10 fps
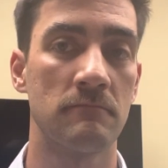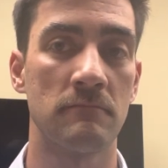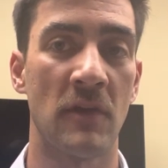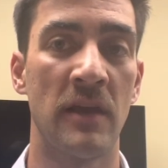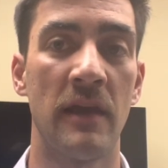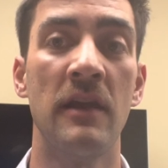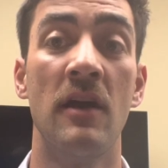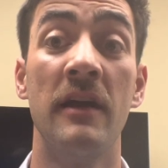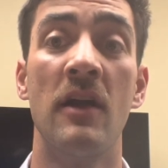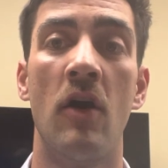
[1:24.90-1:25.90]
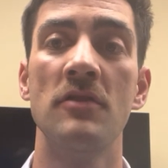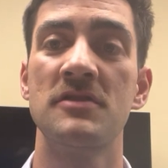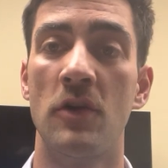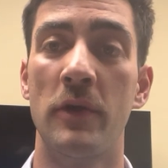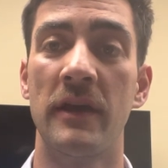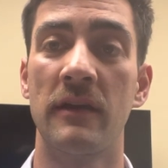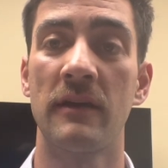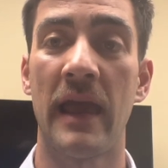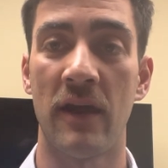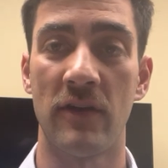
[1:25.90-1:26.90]
in all zoning
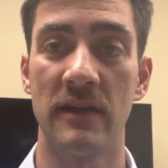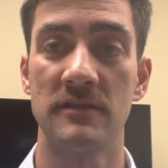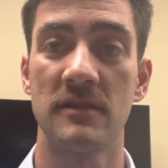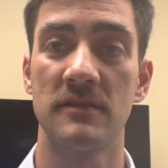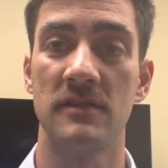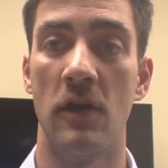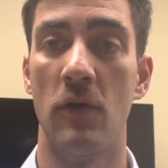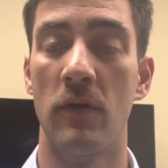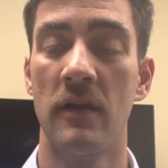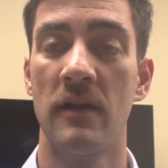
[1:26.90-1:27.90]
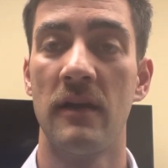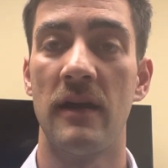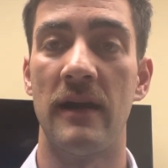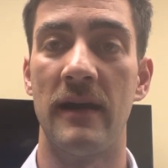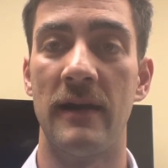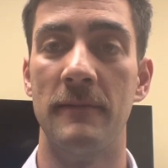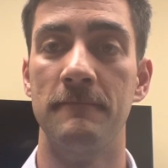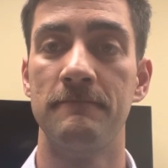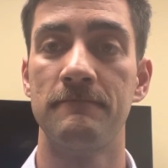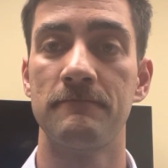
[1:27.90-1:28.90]
areas. So
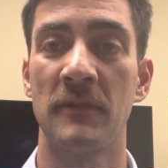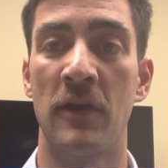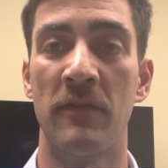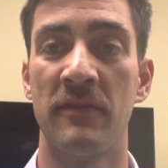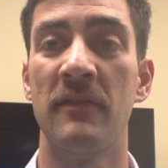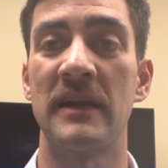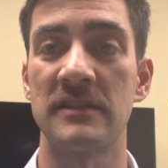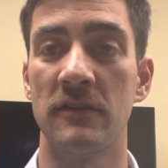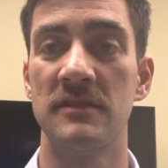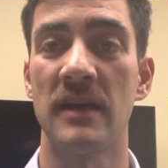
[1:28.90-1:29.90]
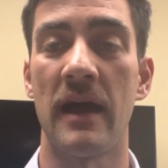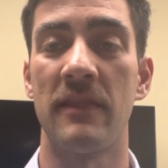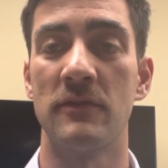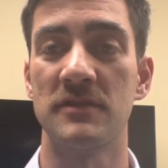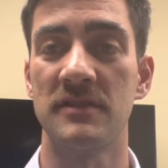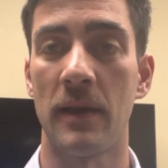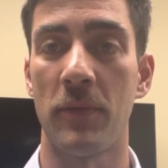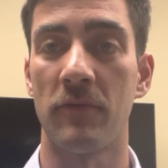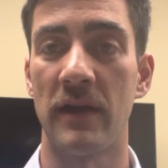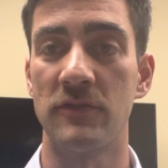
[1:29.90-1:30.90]
that's a good sign, and that was a step in
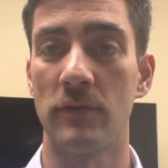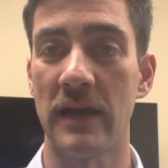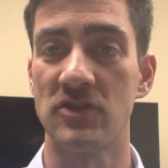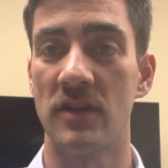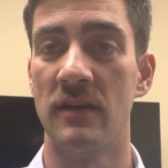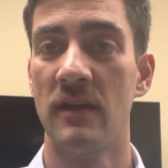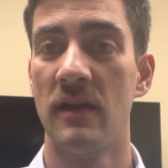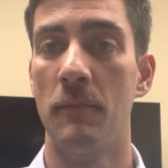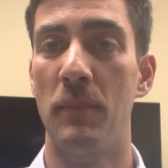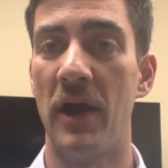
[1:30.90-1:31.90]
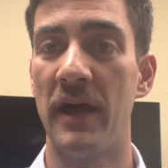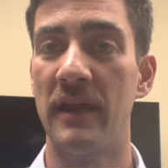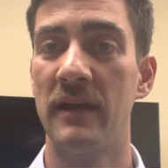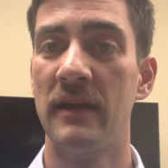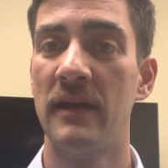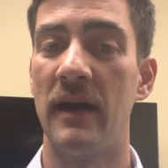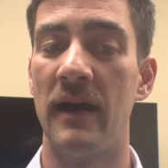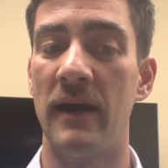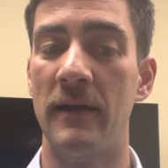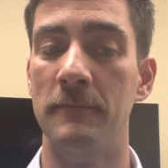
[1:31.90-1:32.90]
the right direction. But
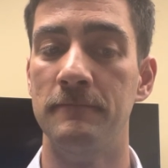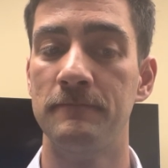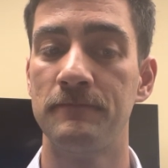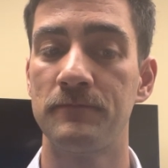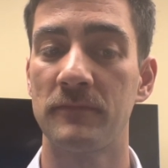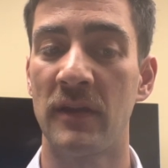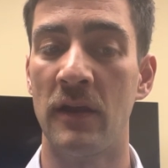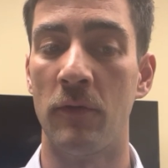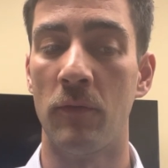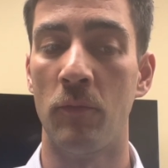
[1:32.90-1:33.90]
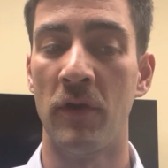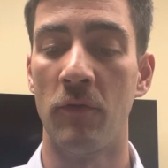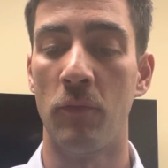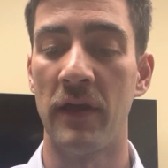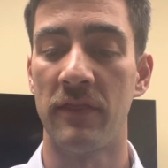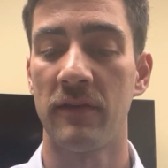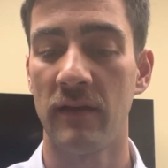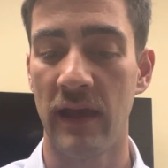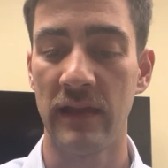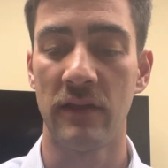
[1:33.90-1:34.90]
with
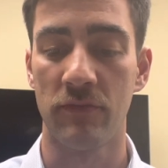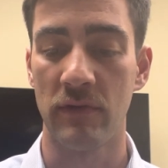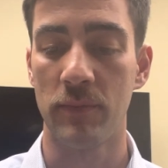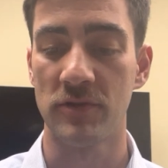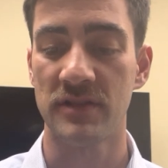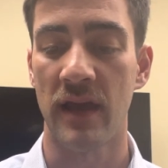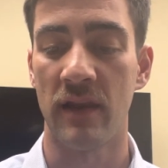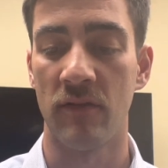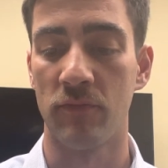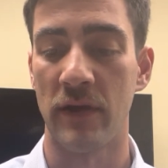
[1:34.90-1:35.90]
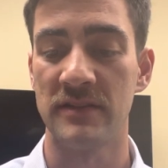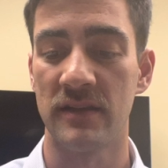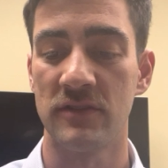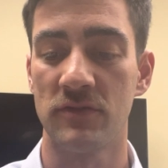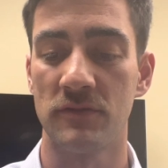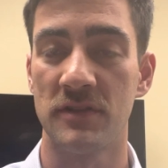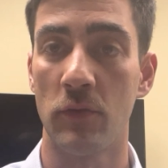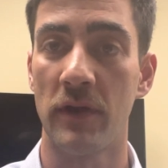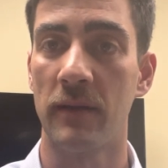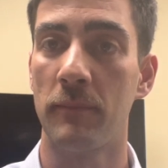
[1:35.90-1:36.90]
83% of residential
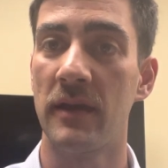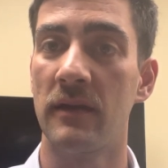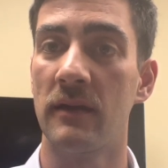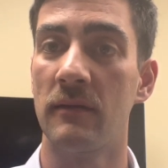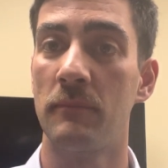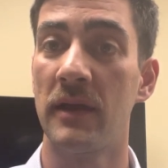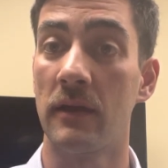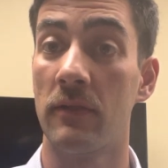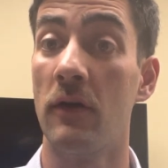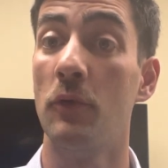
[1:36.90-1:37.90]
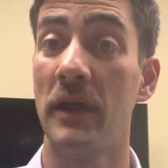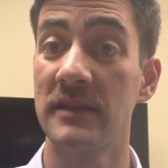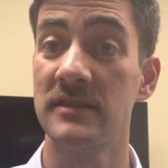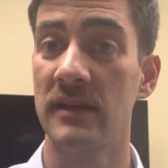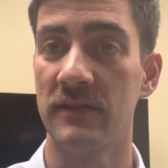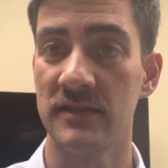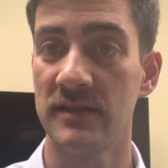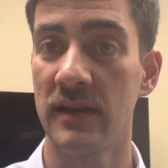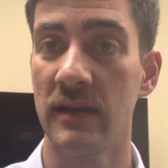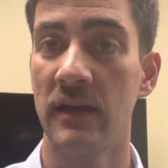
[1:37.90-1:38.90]
zoning being low density in the
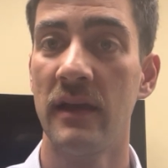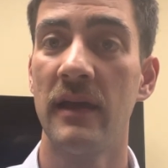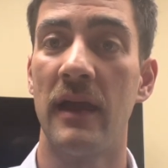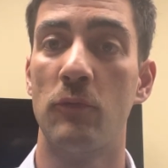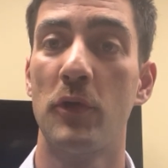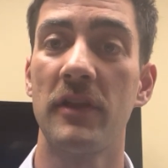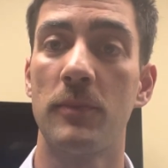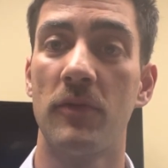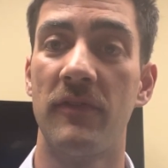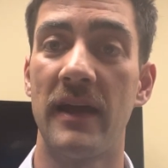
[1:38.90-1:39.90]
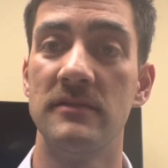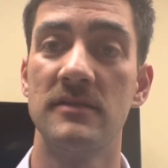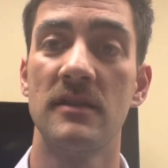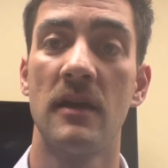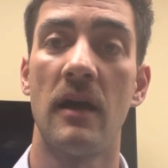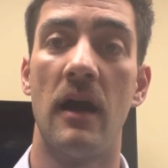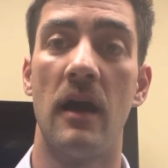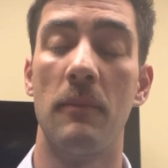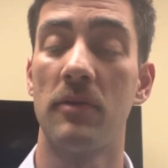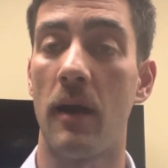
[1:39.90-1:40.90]
city, it really prevents
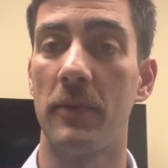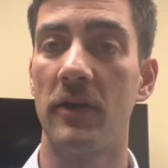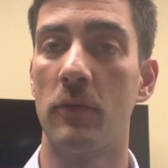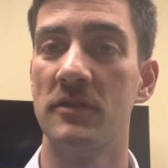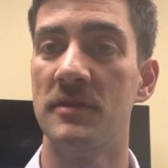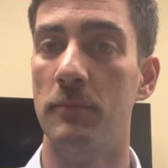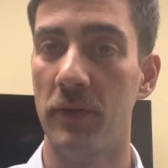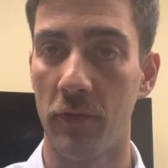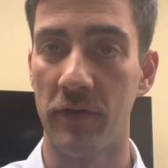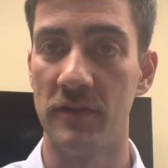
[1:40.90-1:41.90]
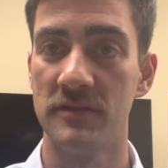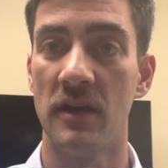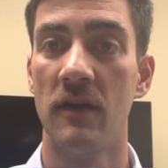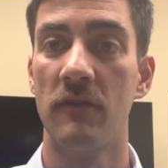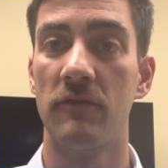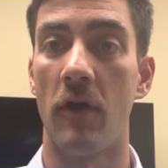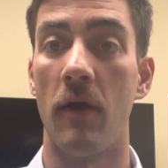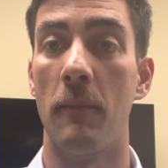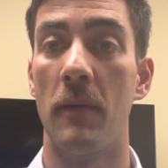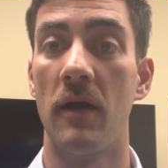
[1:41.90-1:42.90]
property owners and builders
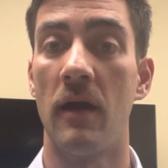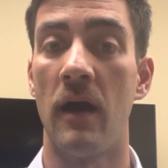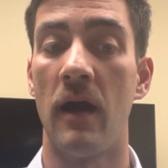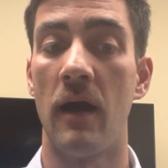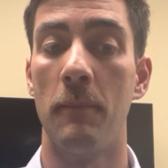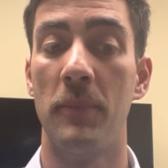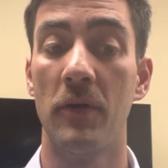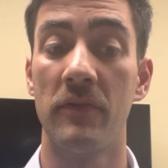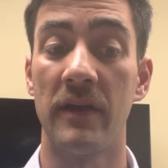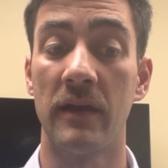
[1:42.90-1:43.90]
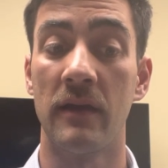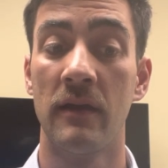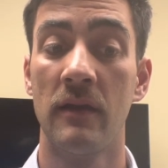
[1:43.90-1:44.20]
from building